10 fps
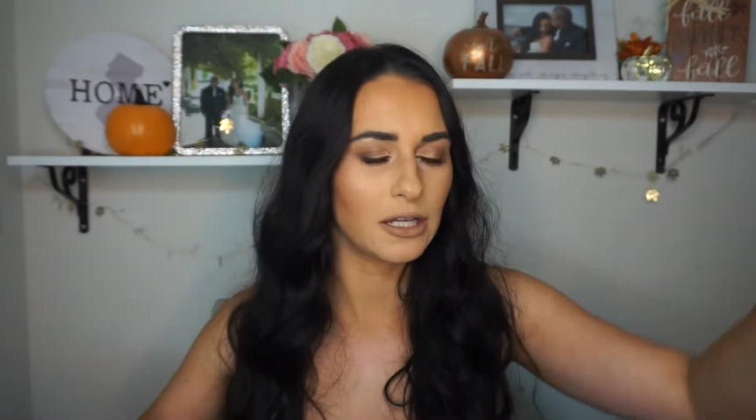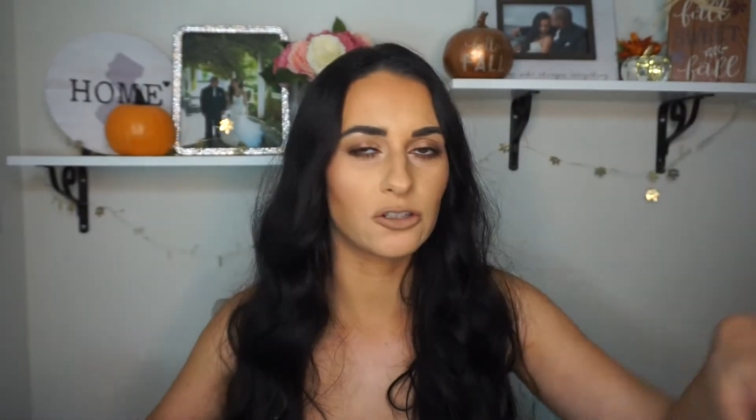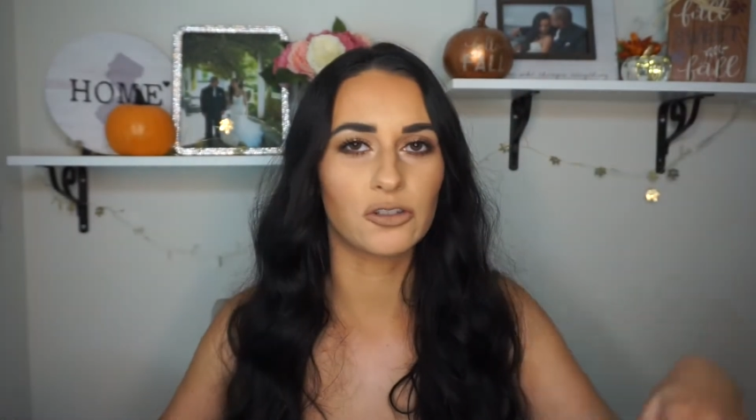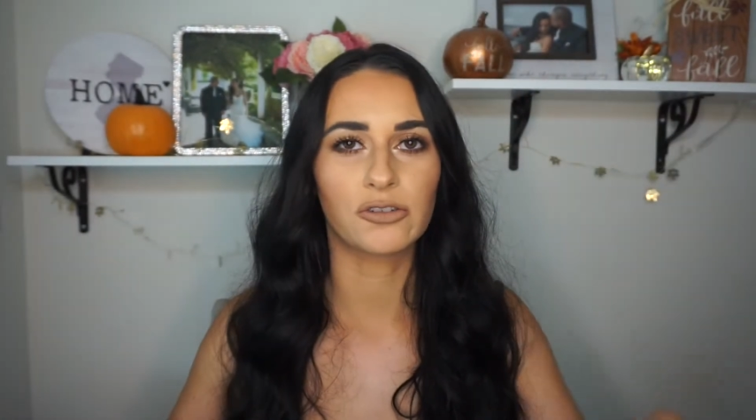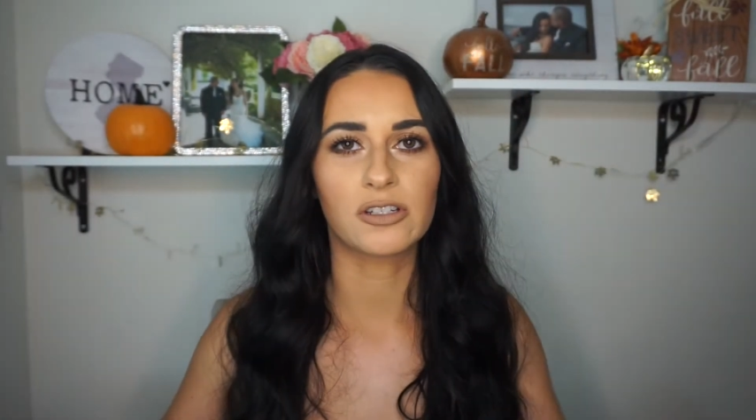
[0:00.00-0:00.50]
I can
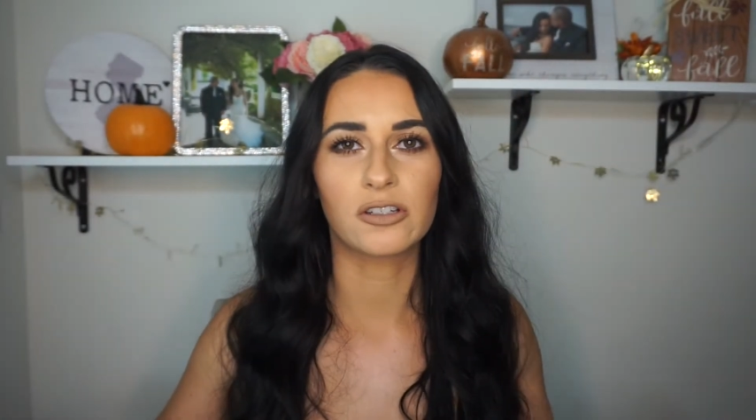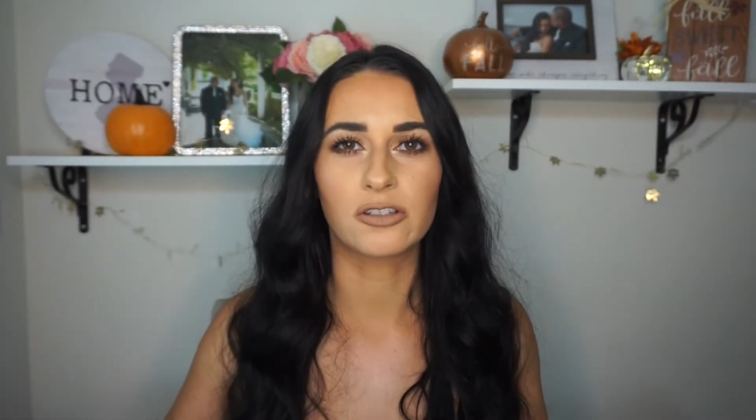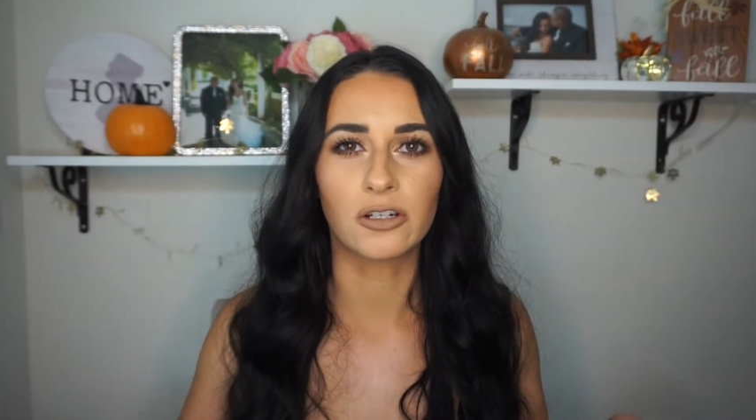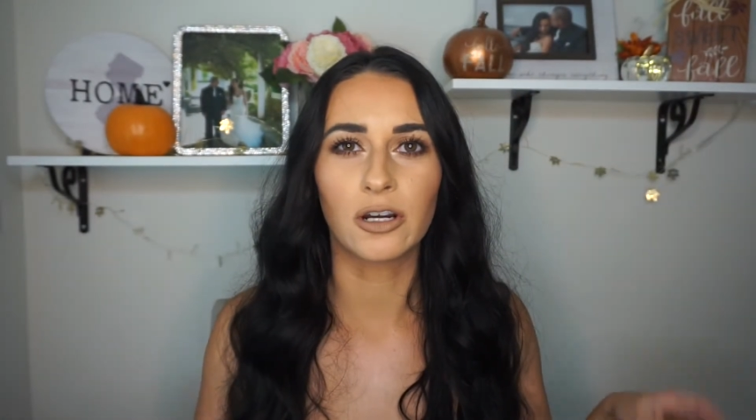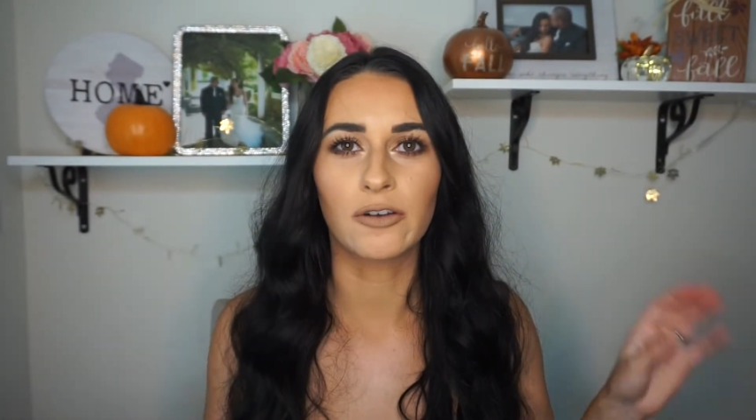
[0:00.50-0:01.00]
just
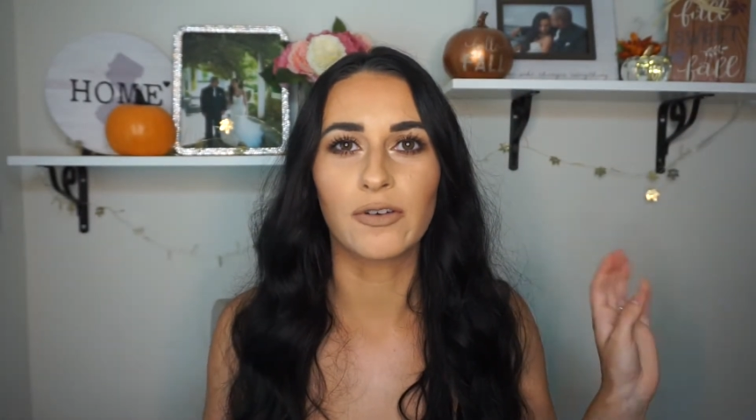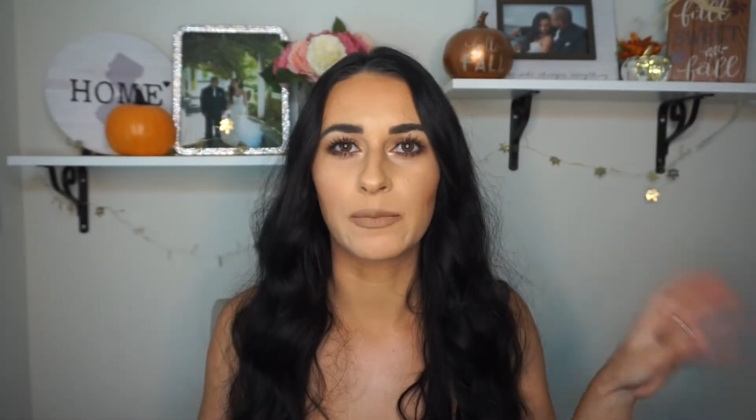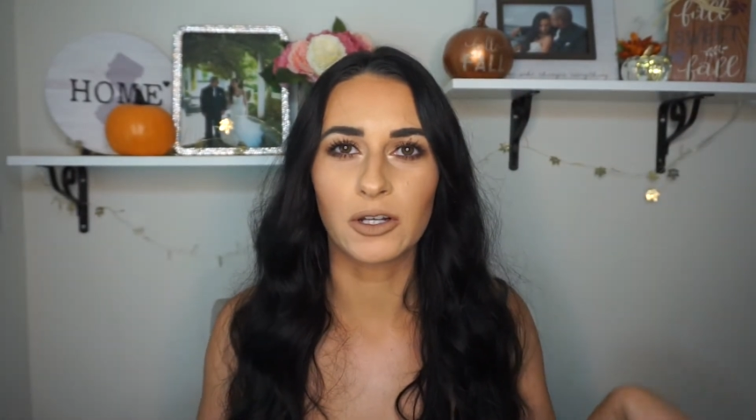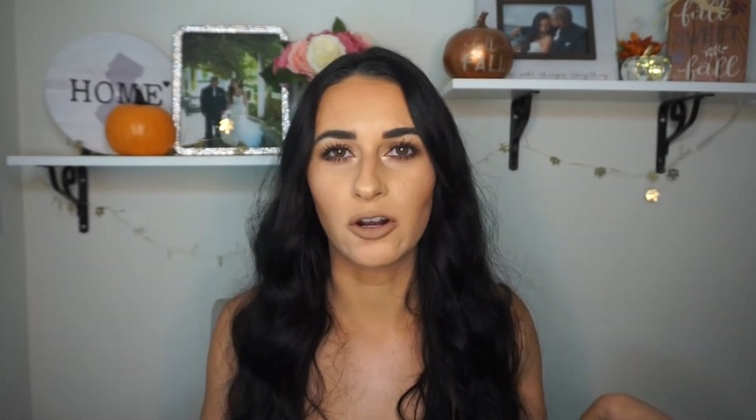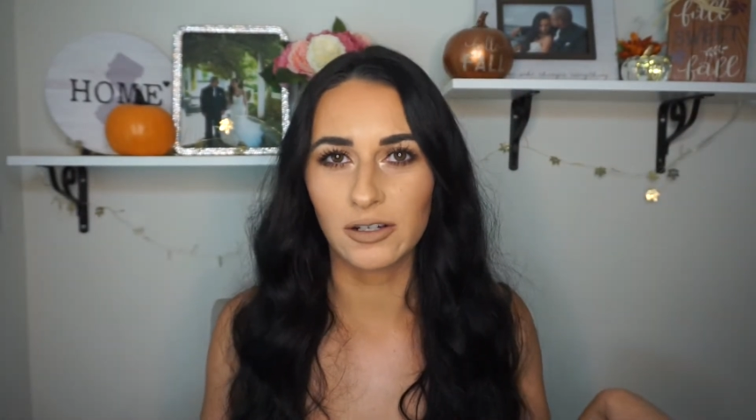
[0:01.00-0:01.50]
transition her
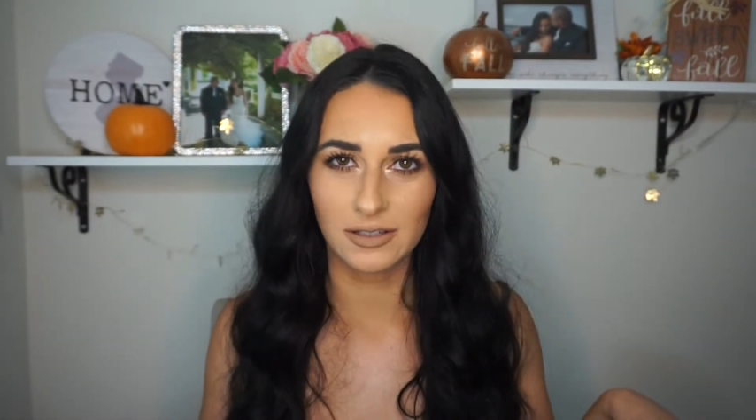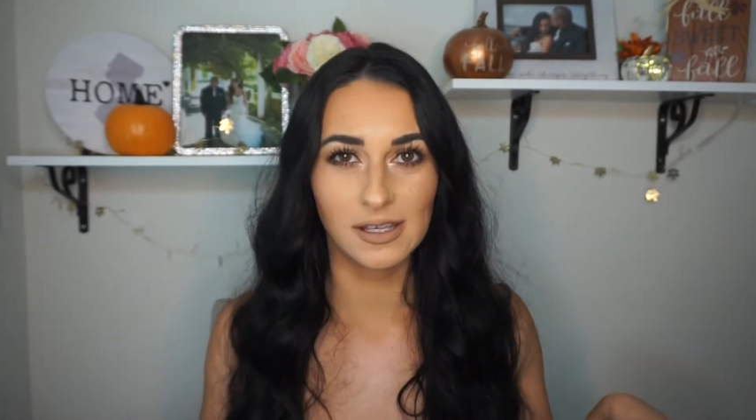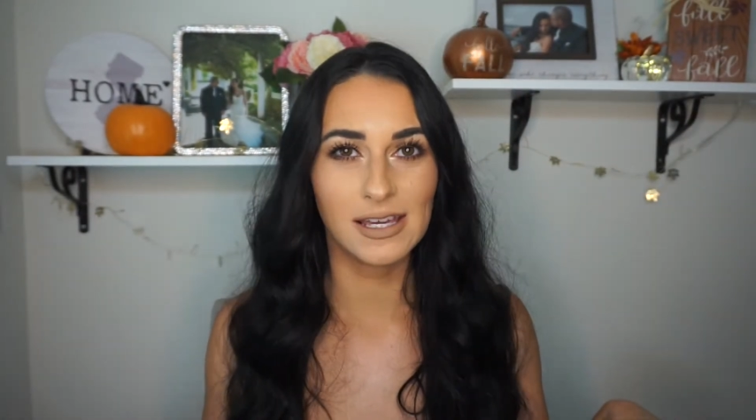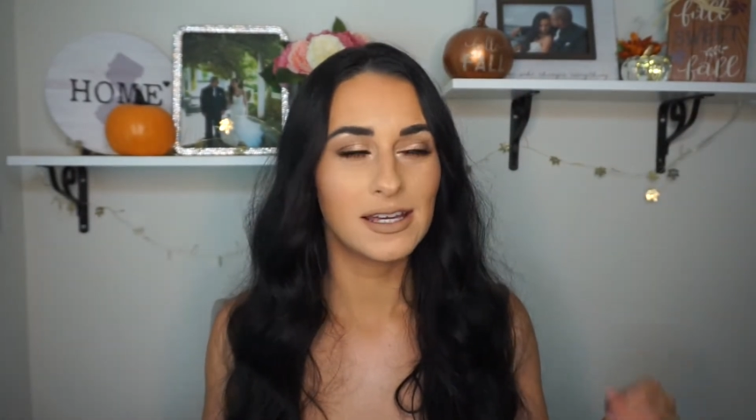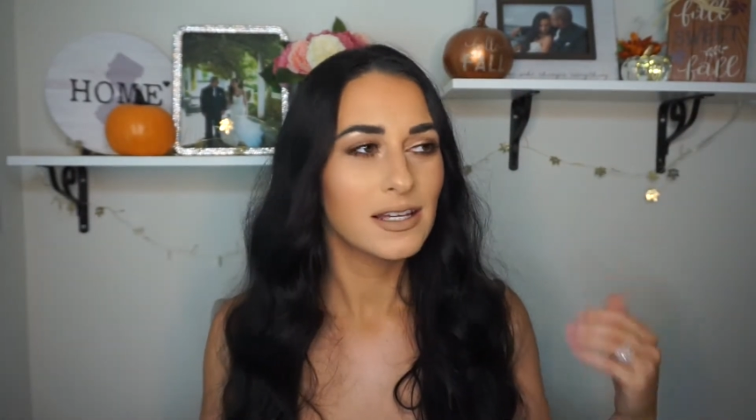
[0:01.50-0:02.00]
from the car
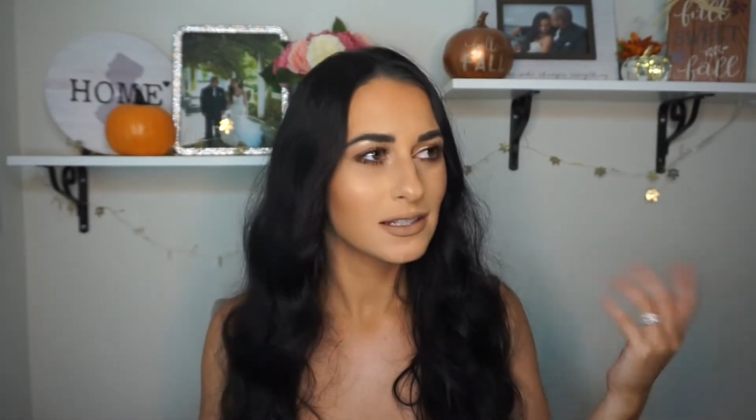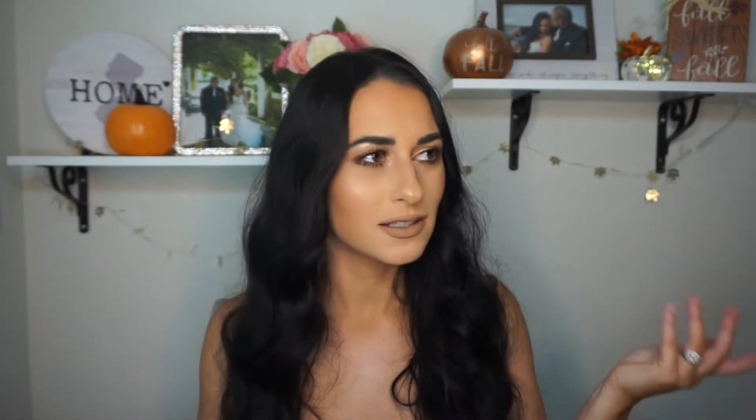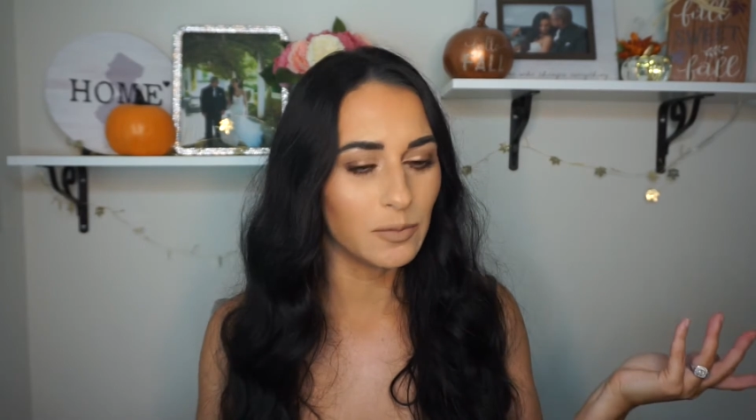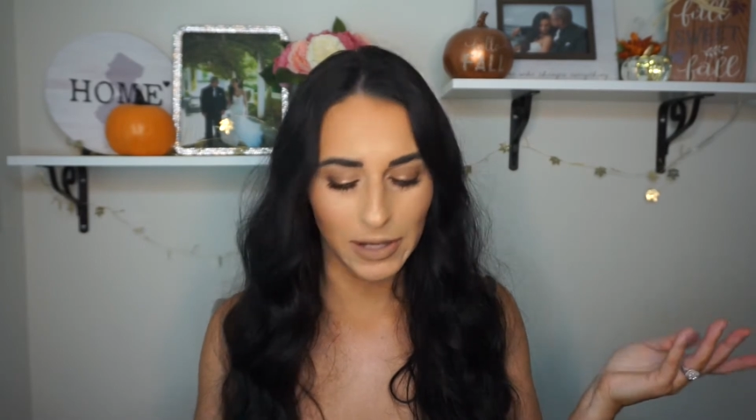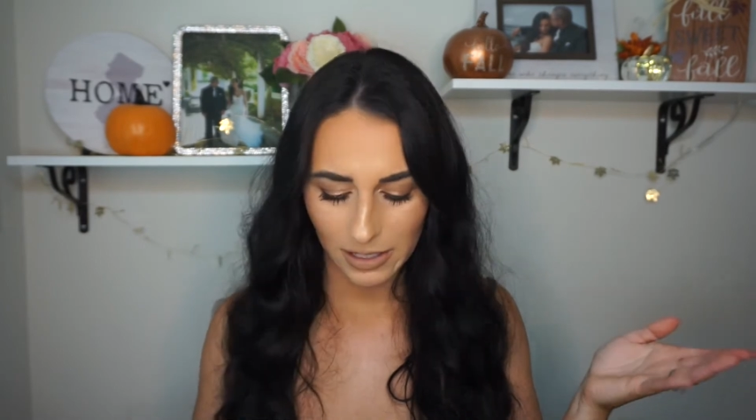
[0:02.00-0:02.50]
seat
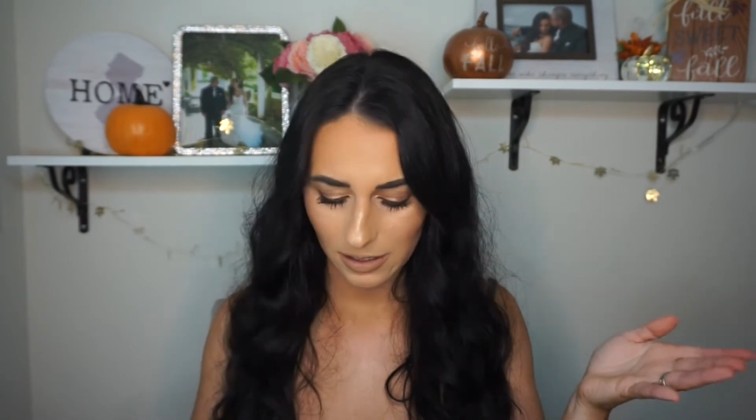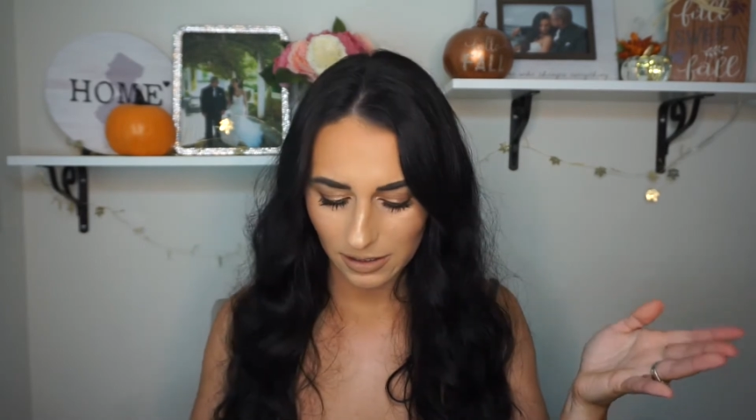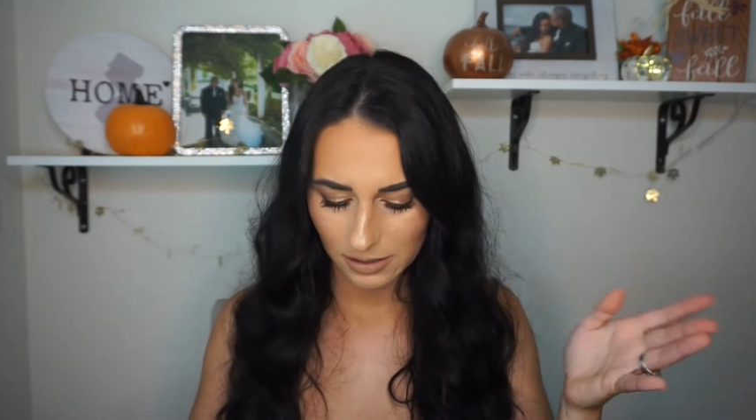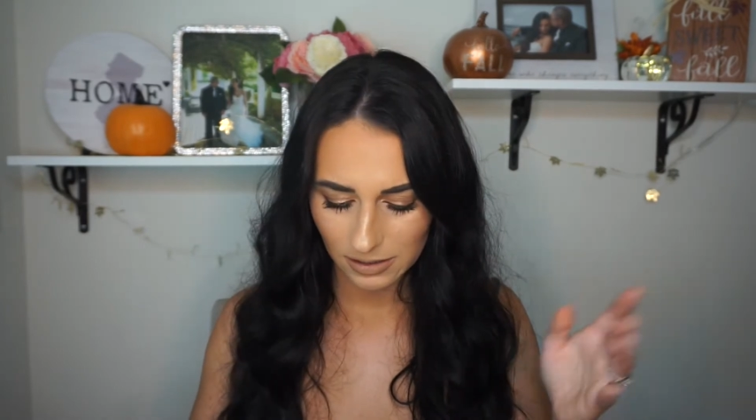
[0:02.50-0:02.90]
to bed.